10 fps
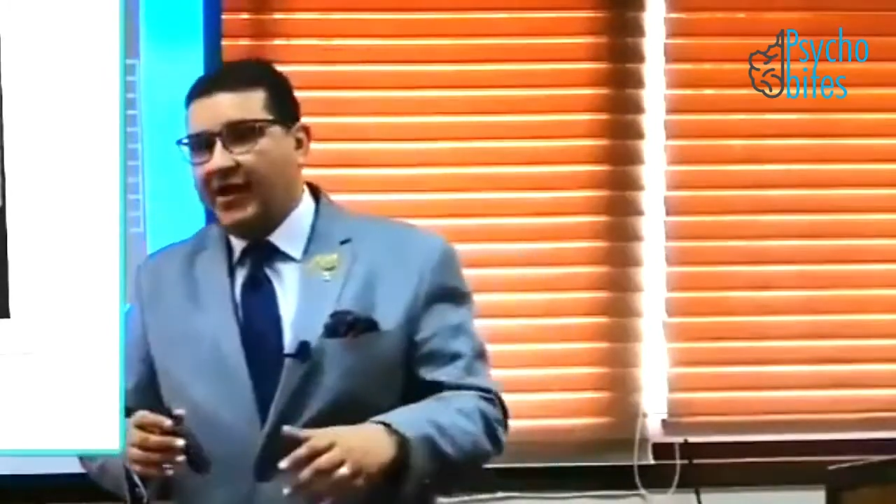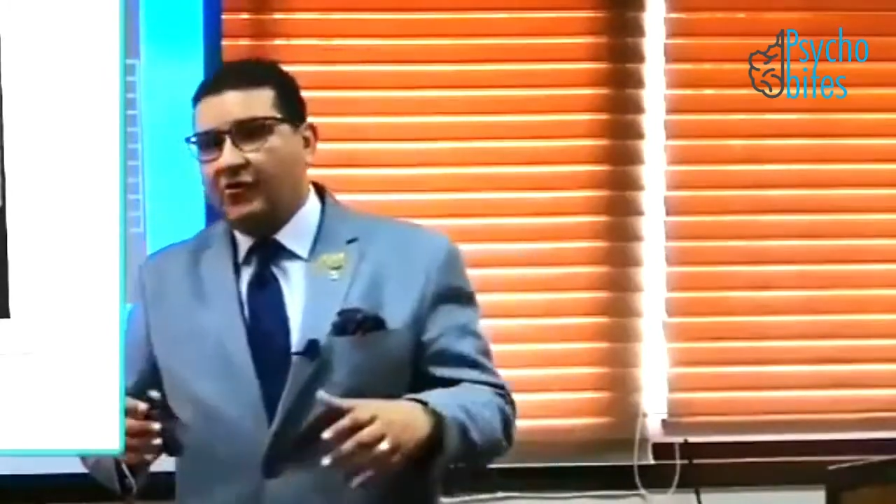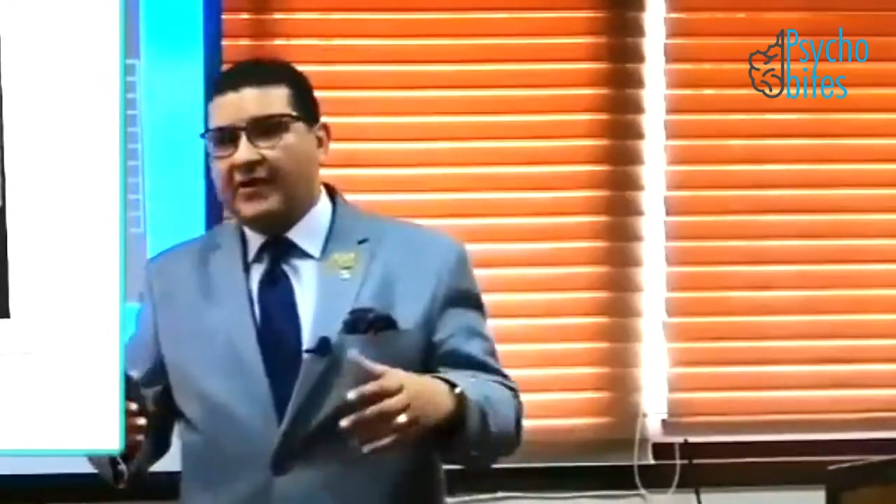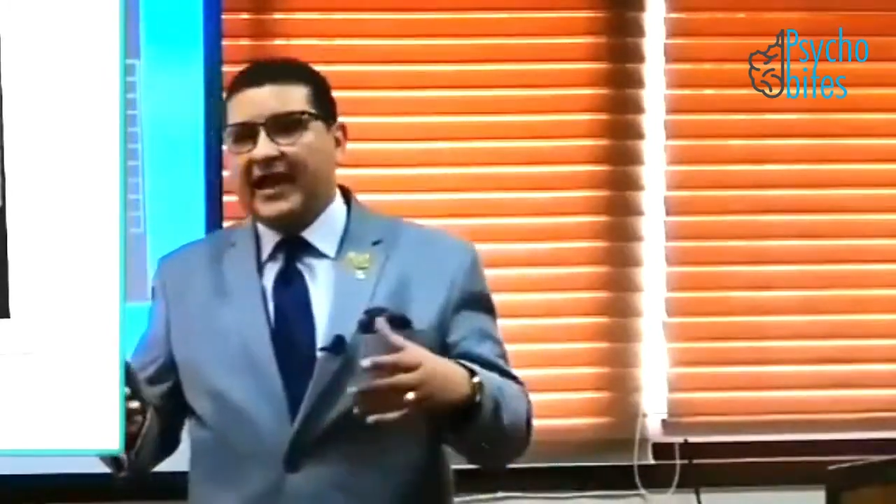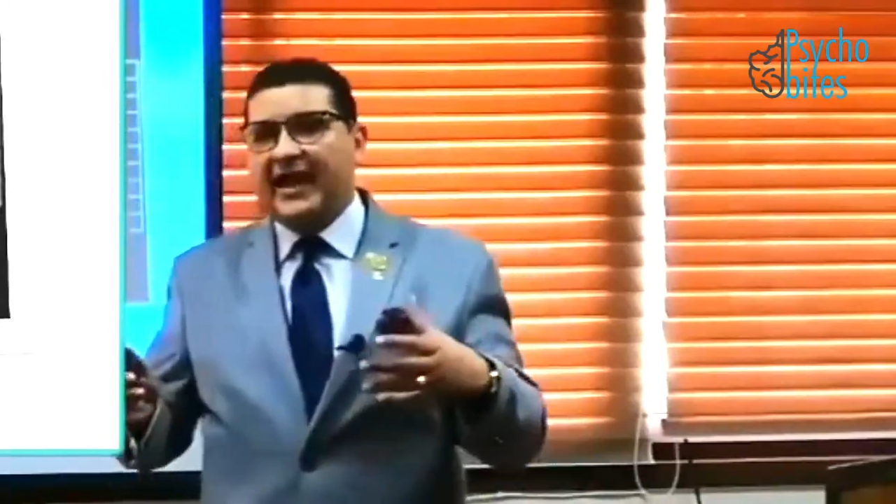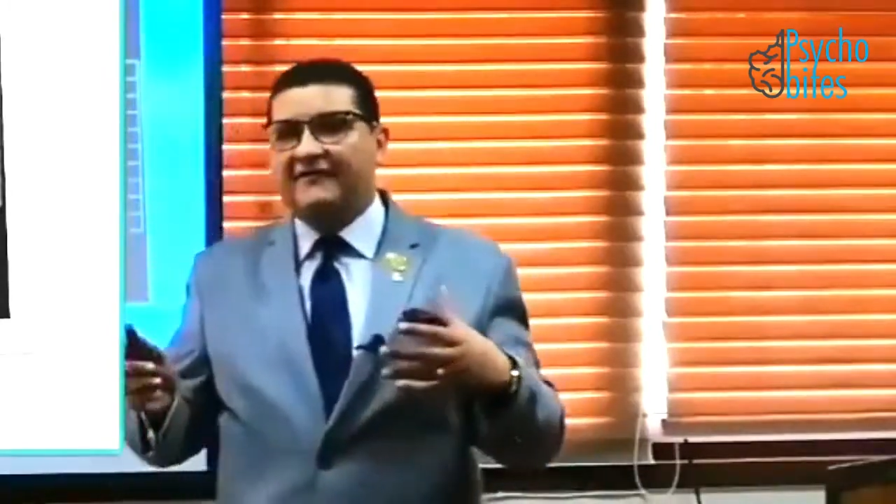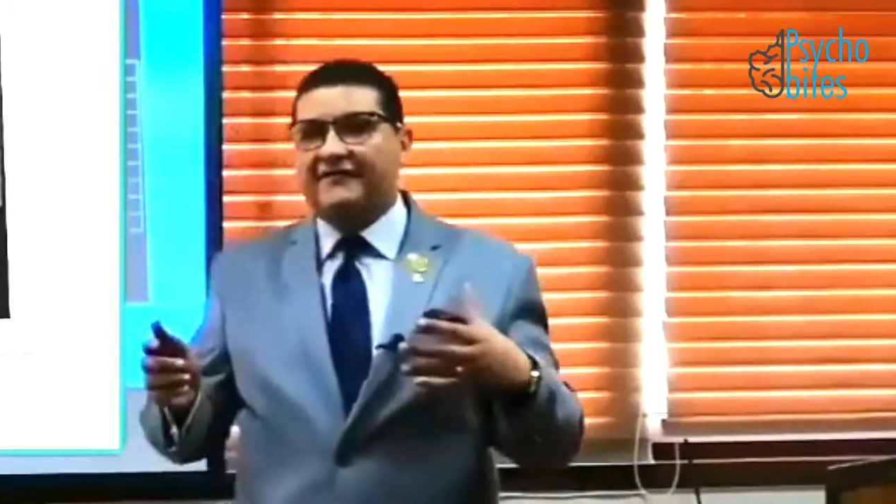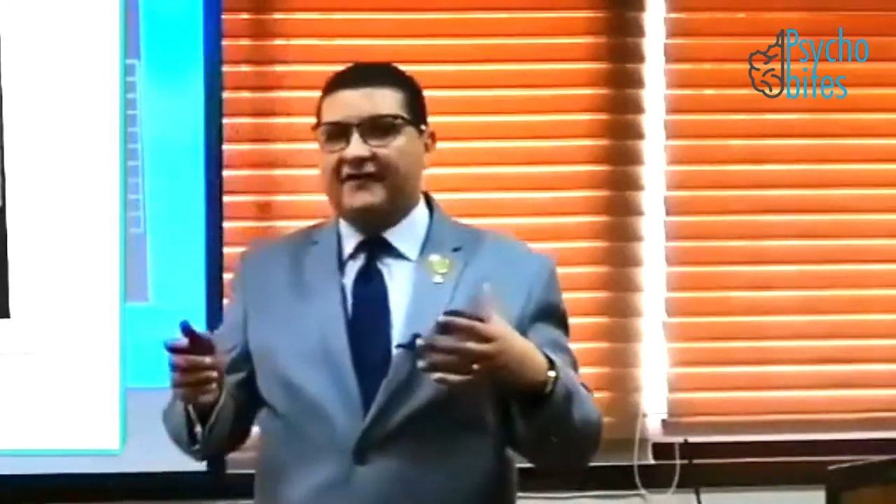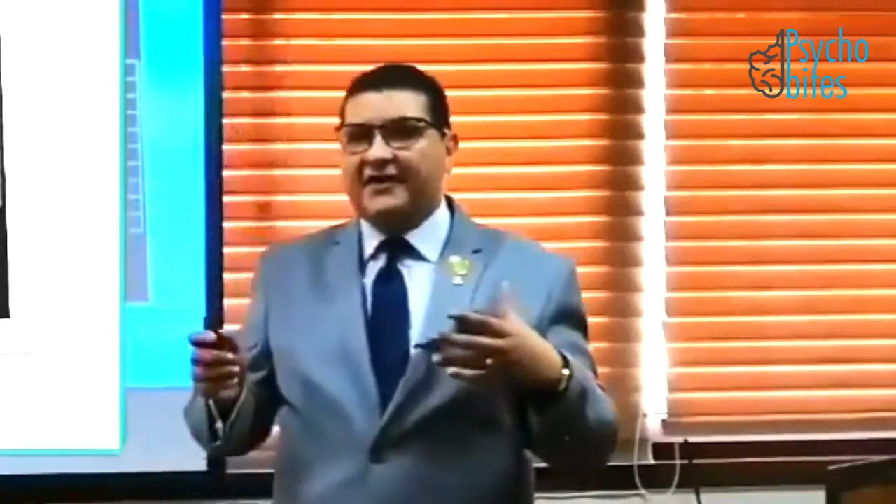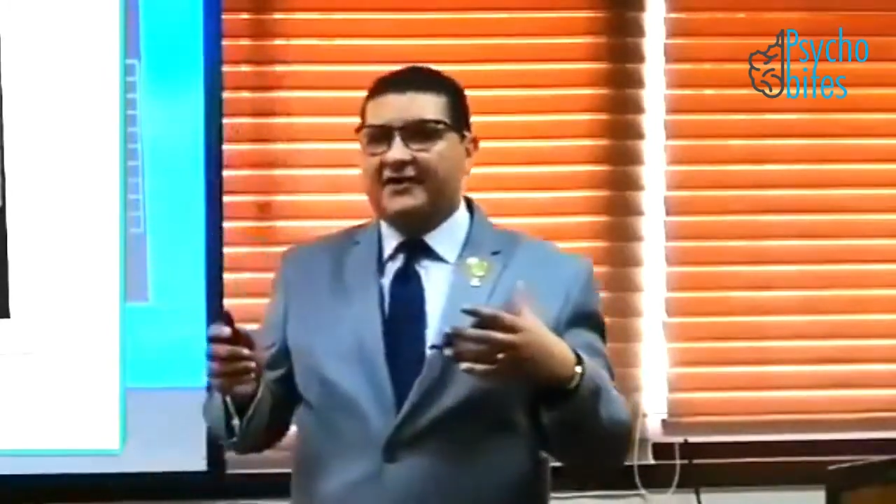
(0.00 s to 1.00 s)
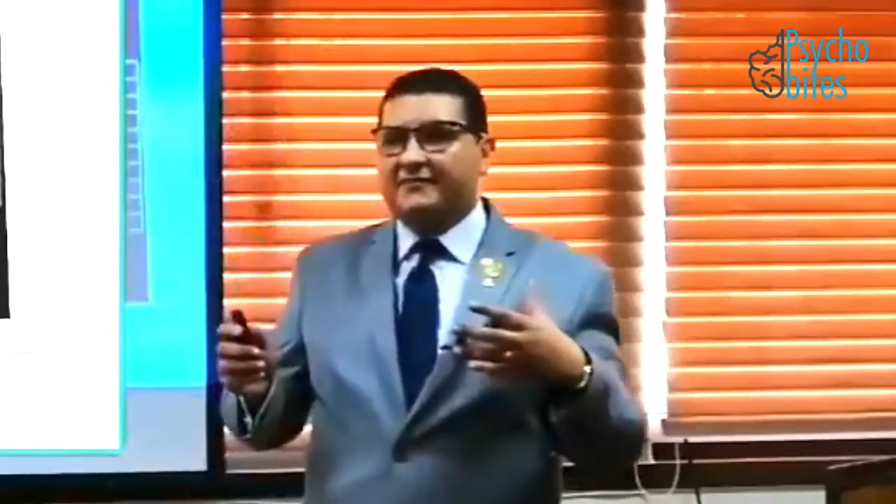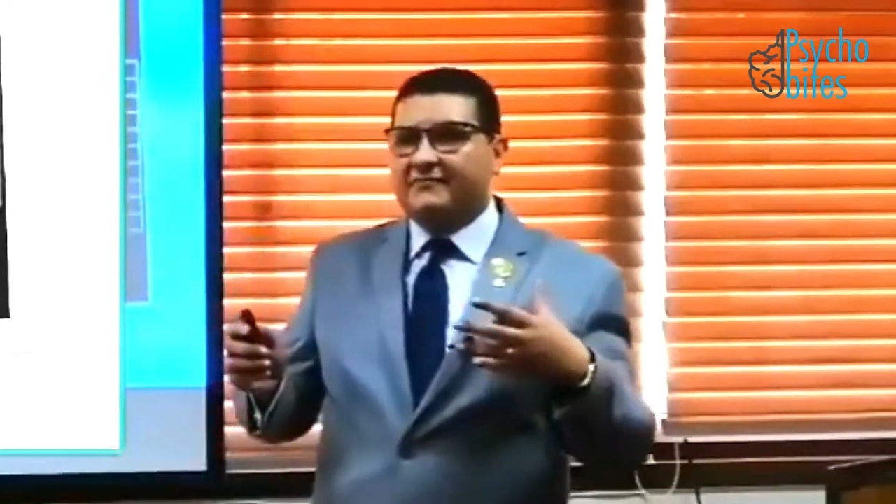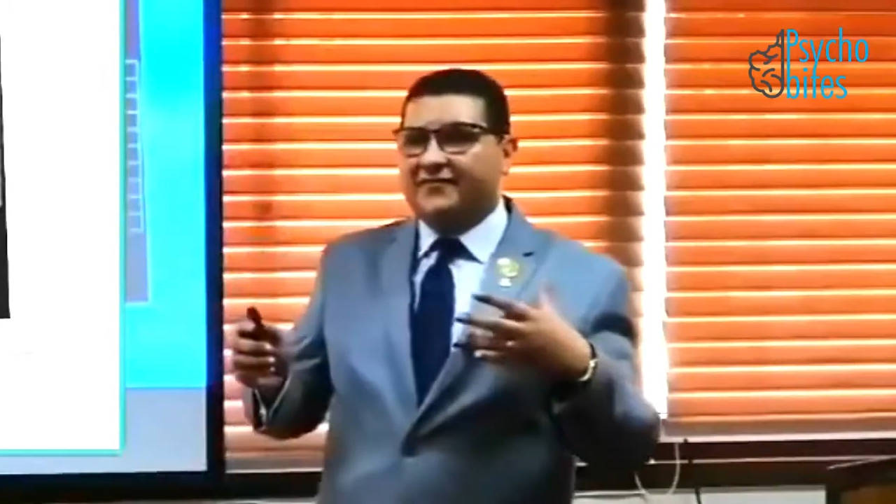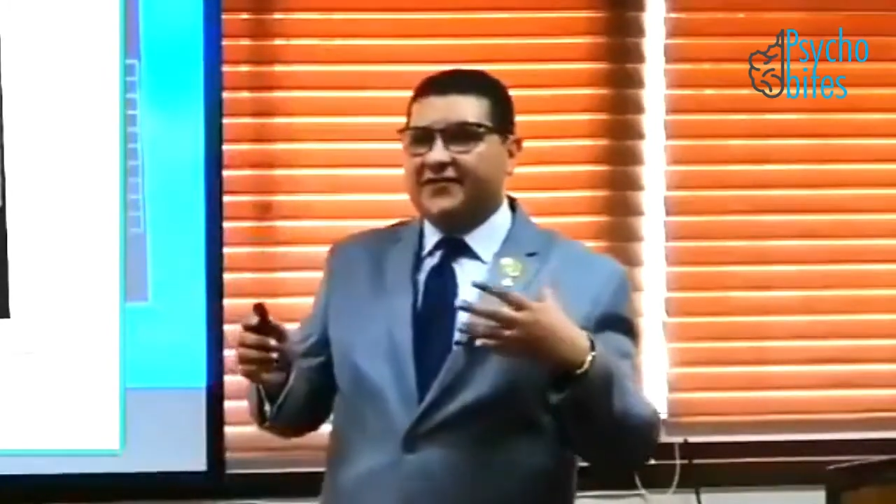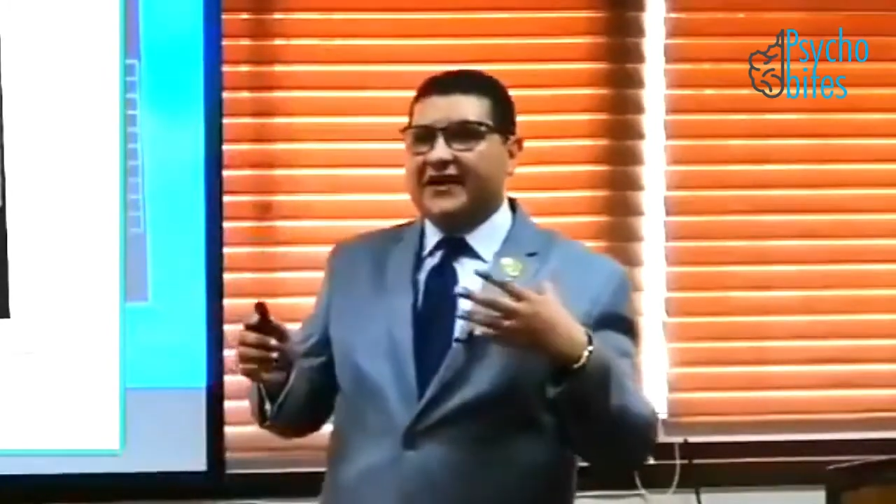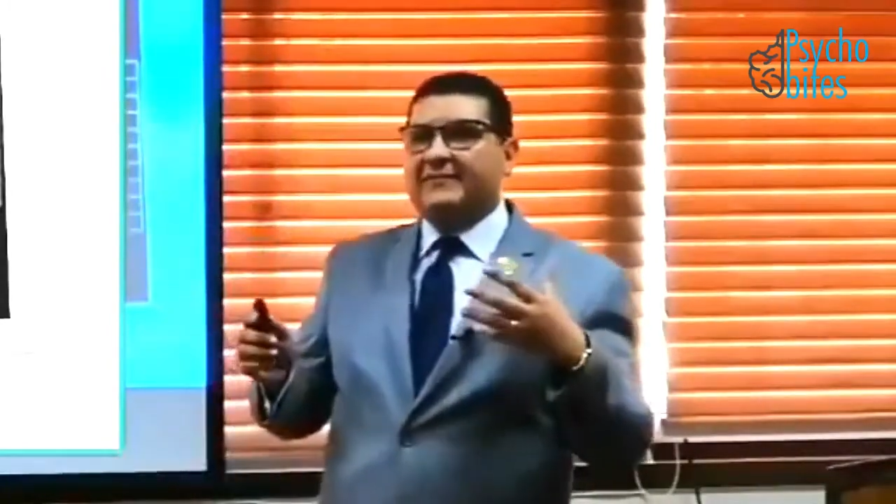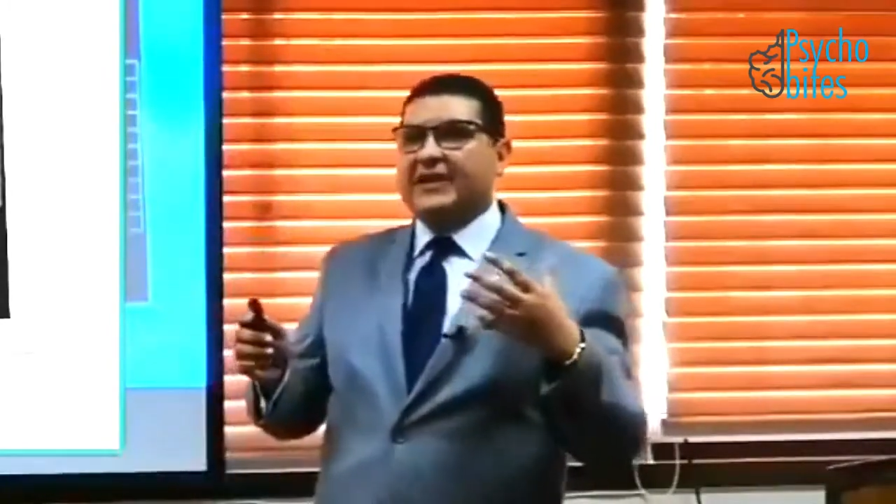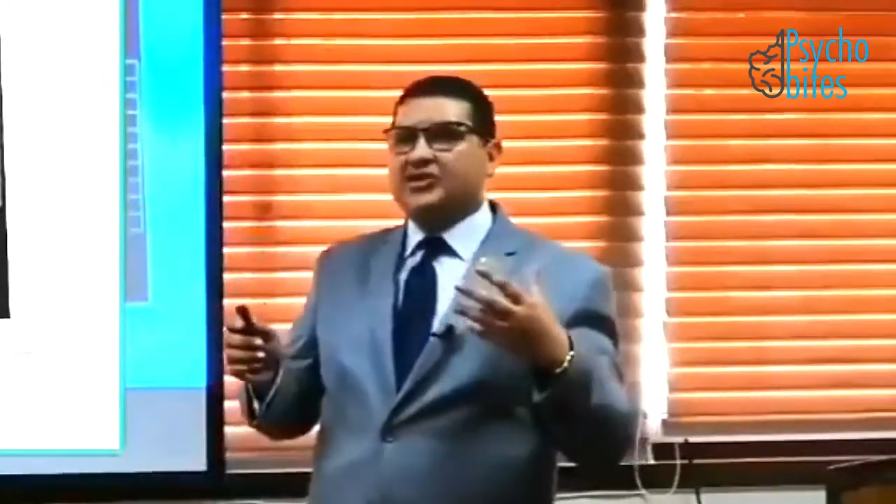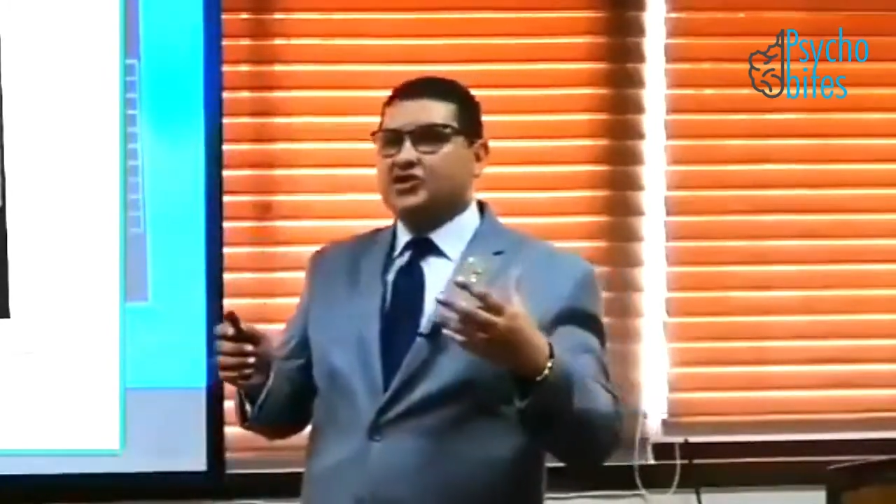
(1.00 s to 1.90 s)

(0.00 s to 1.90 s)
We have three major